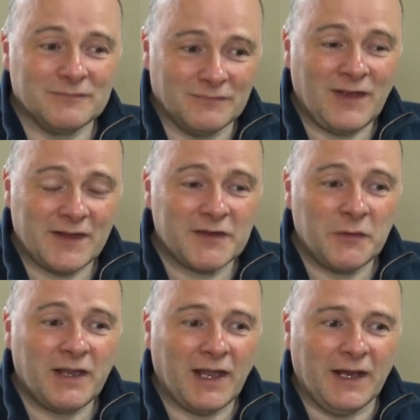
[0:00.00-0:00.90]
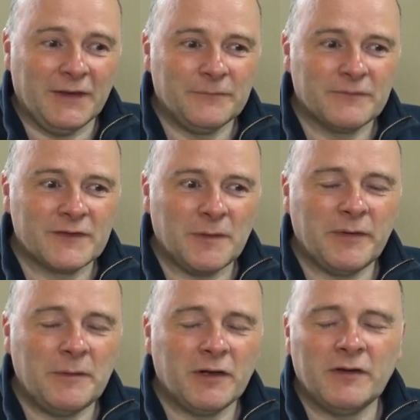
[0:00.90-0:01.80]
that's okay. Some
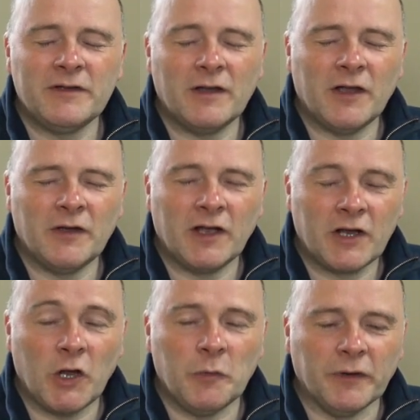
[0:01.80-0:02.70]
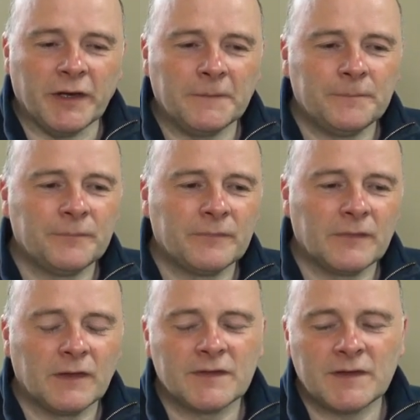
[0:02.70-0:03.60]
people are coping.
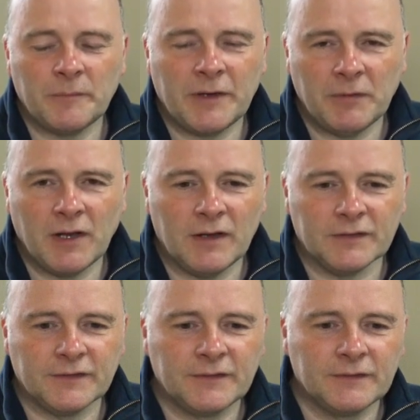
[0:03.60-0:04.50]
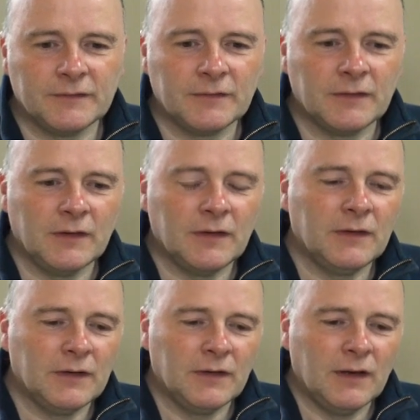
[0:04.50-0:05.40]
Some people aren't.
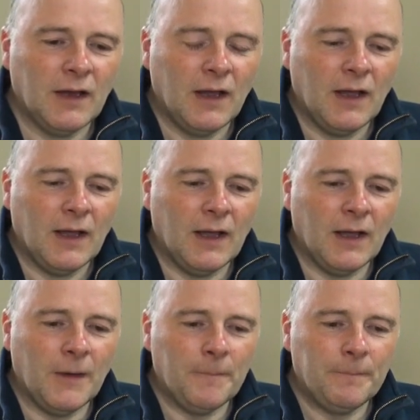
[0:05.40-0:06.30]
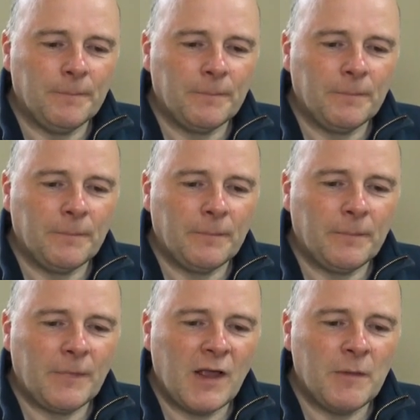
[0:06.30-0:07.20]

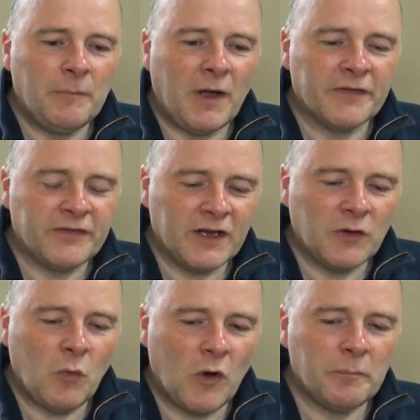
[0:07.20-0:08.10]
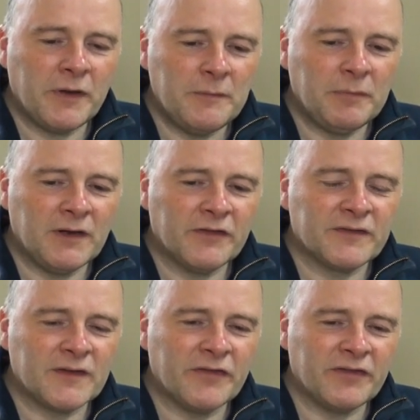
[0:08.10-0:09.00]
But I think what people are
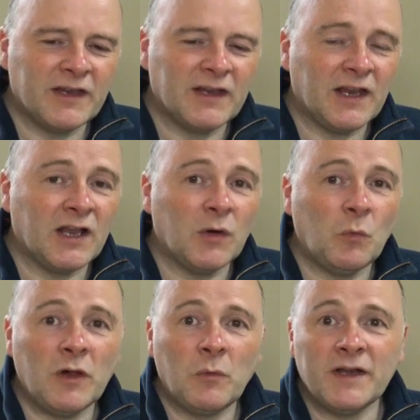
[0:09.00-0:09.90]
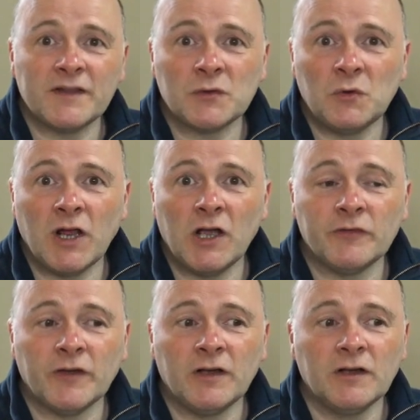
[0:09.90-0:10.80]
thinking, well, when it's all
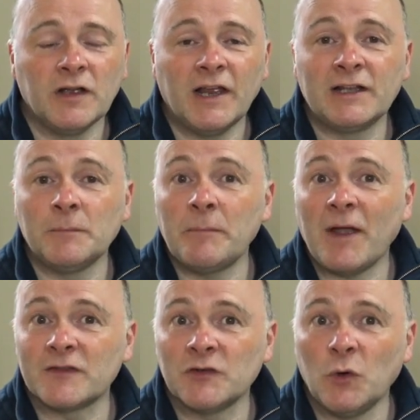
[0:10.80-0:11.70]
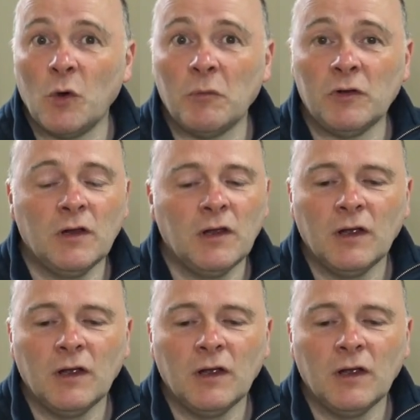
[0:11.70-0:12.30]
over, it'll be back to normal.